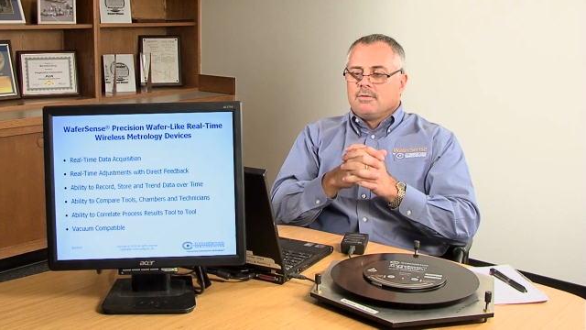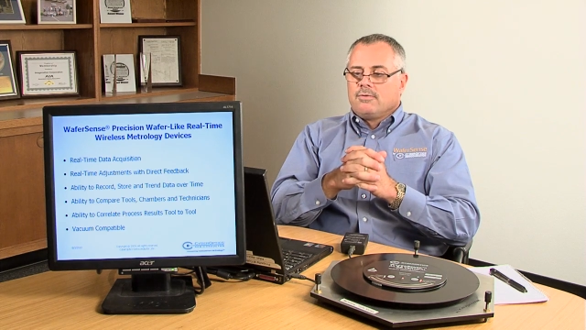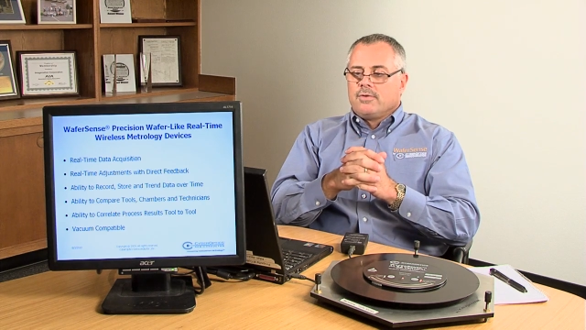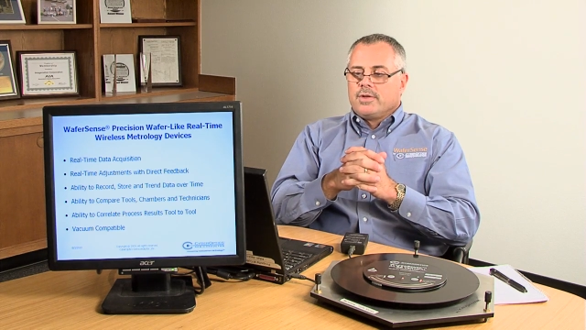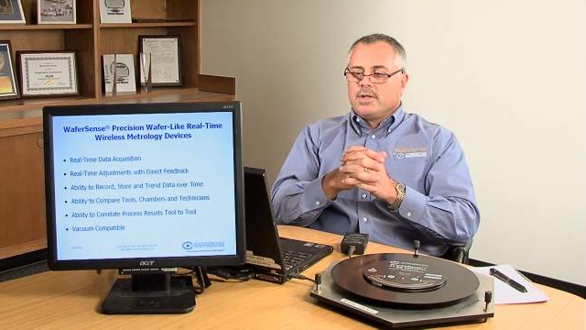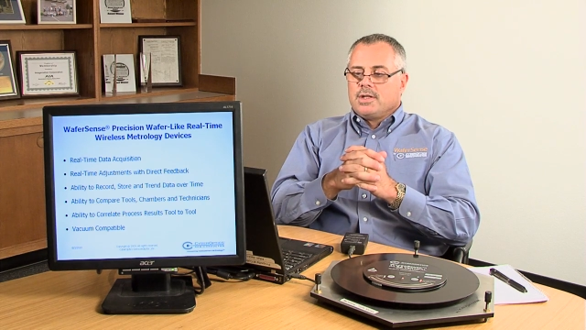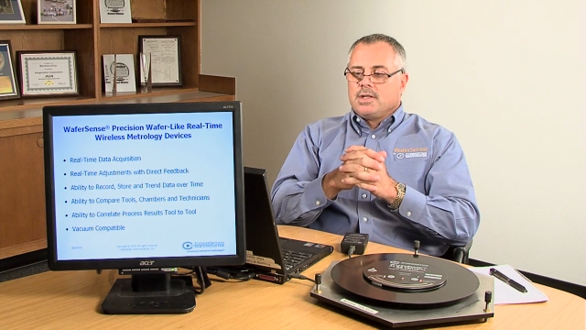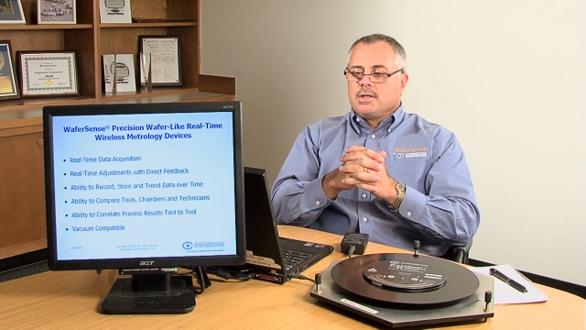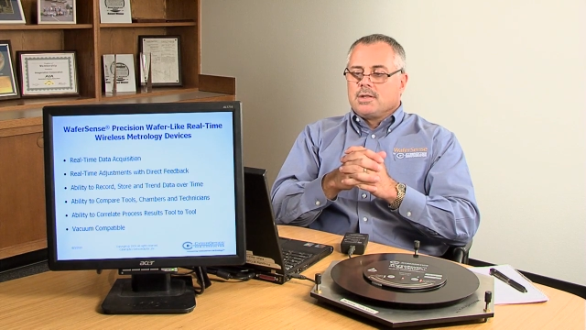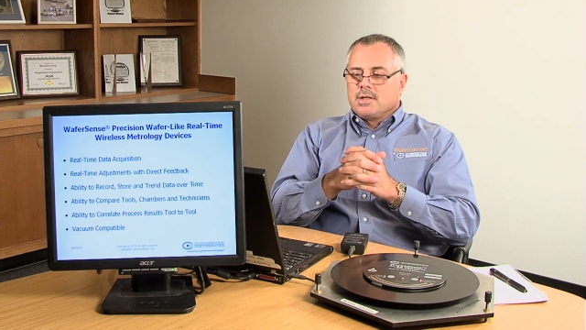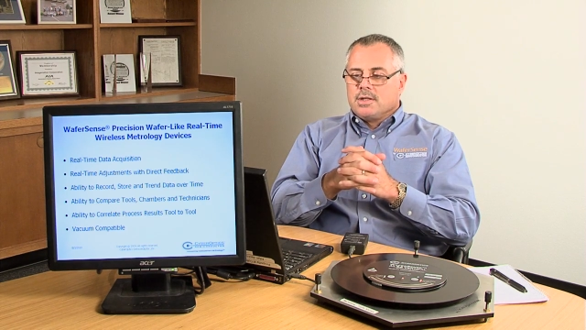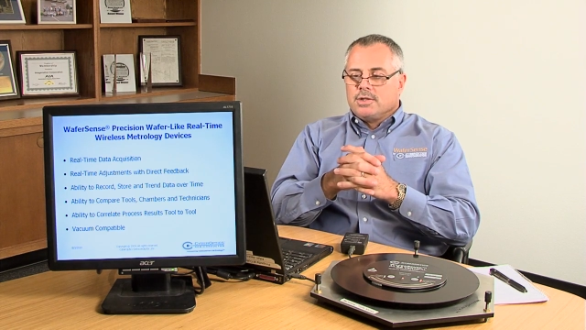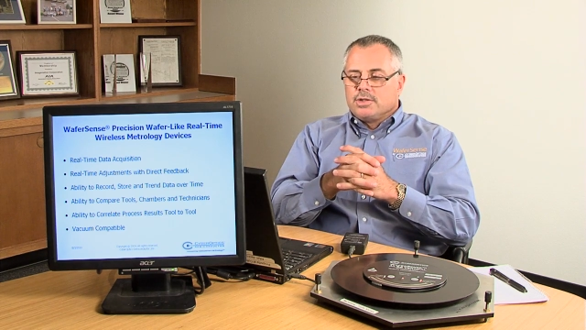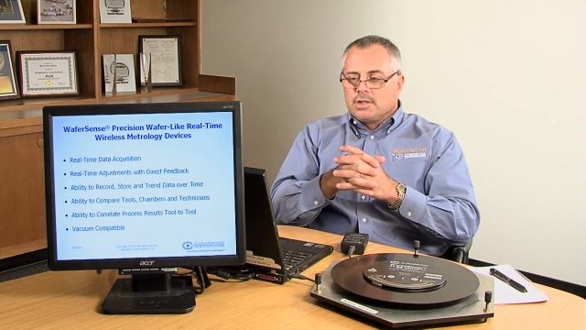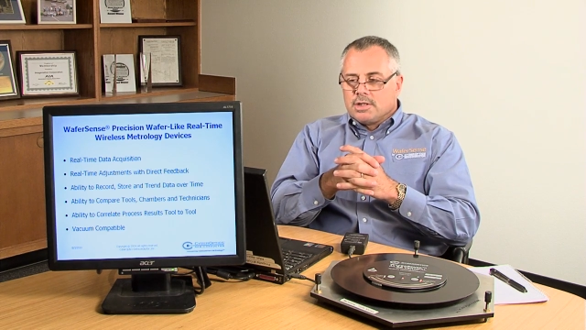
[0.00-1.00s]
for the
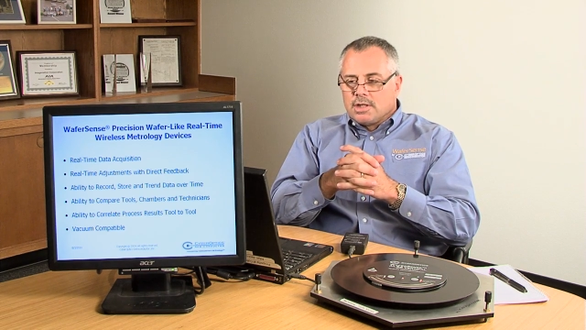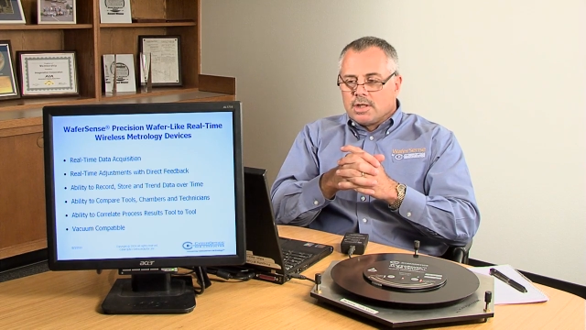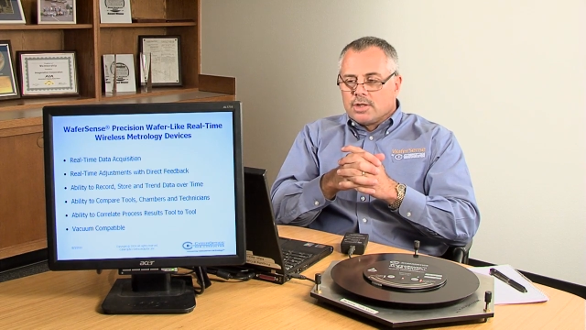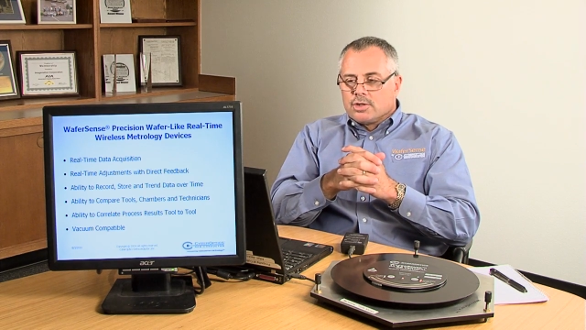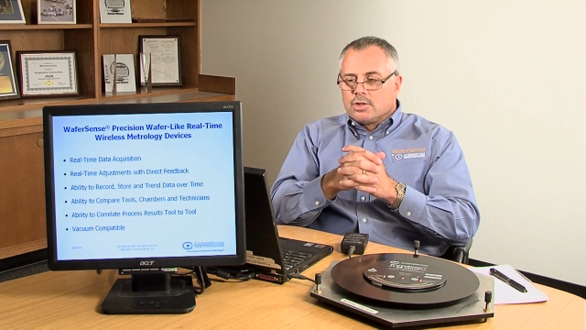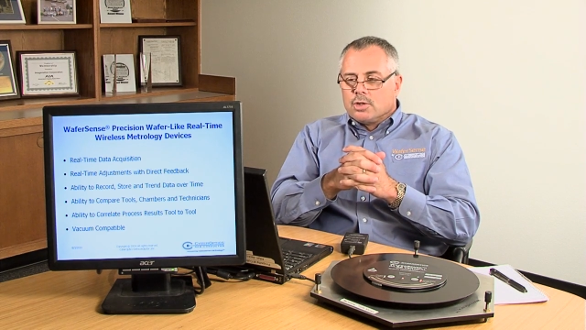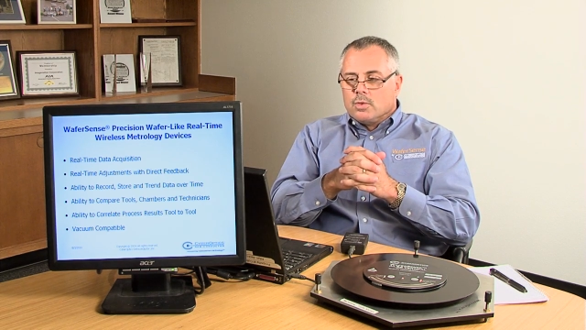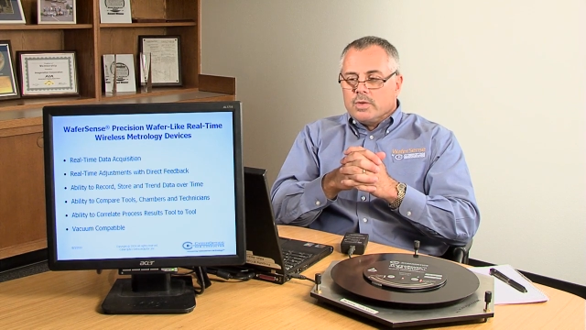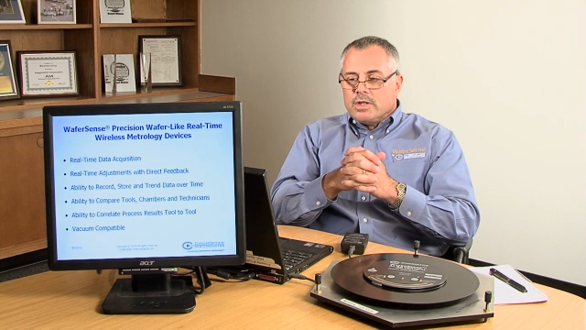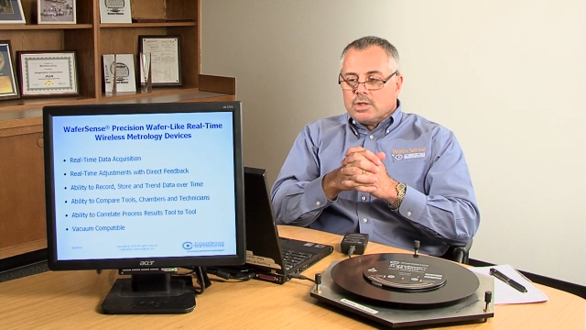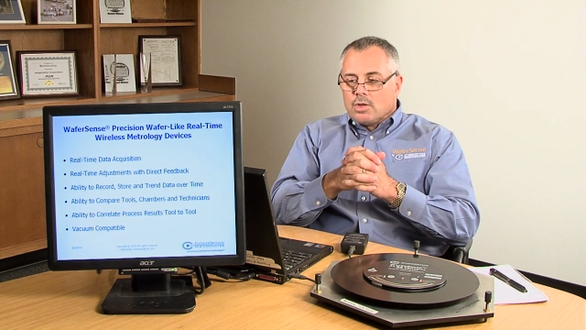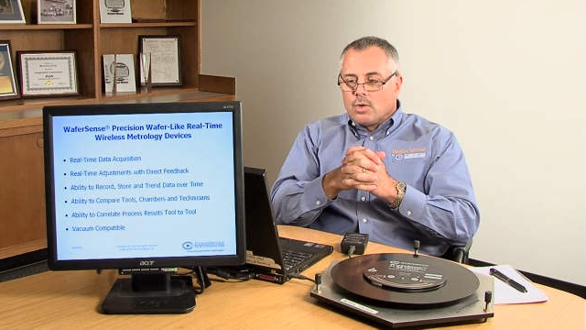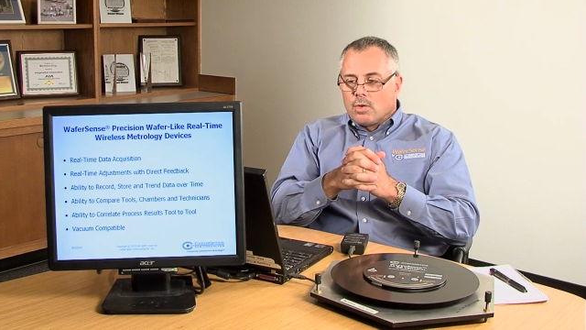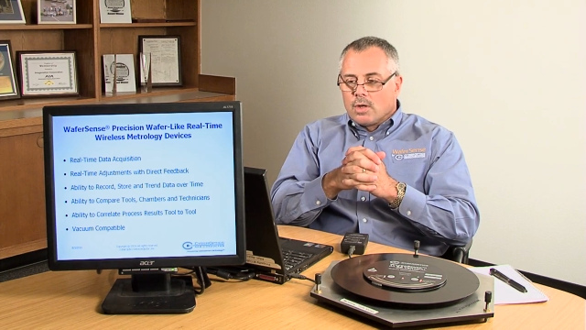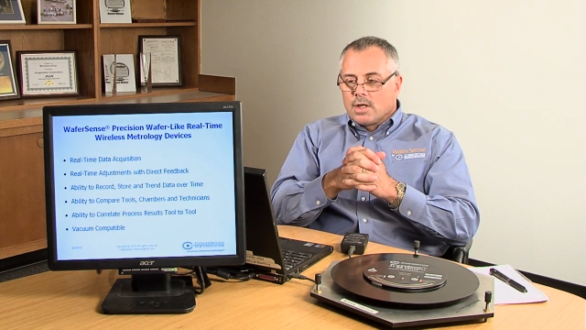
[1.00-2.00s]
engineer to
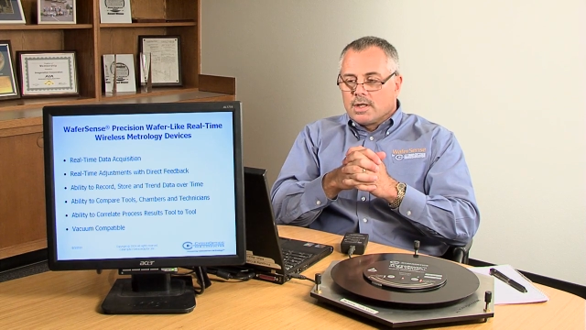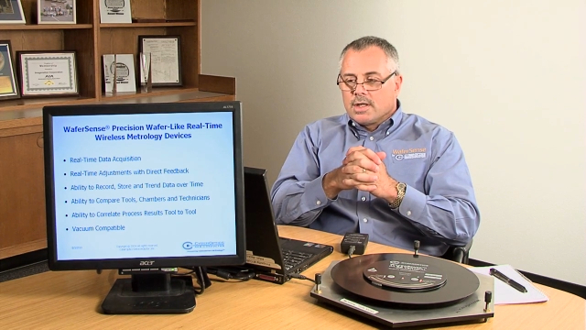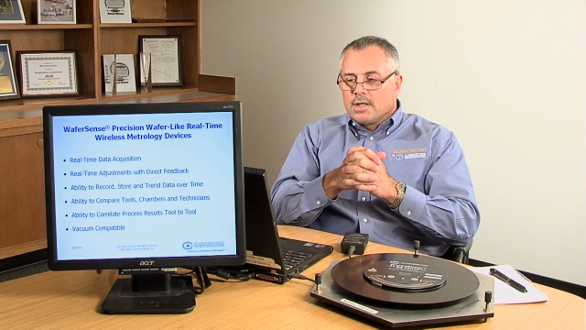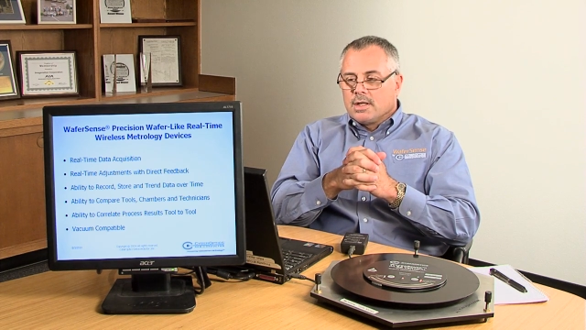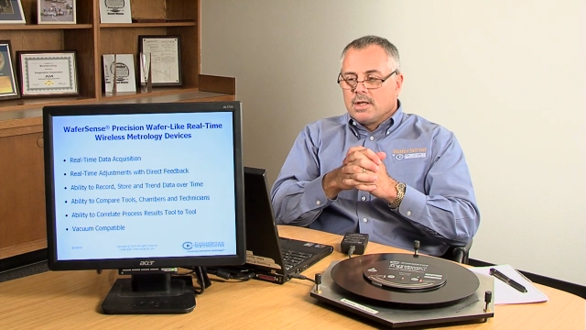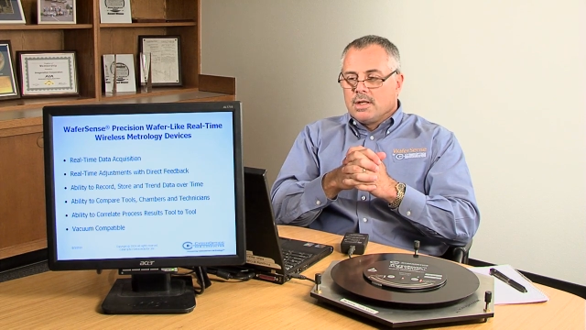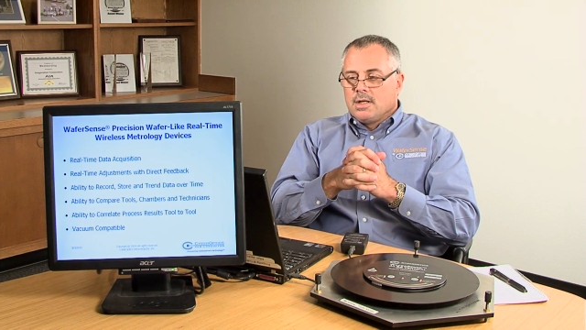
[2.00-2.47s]
record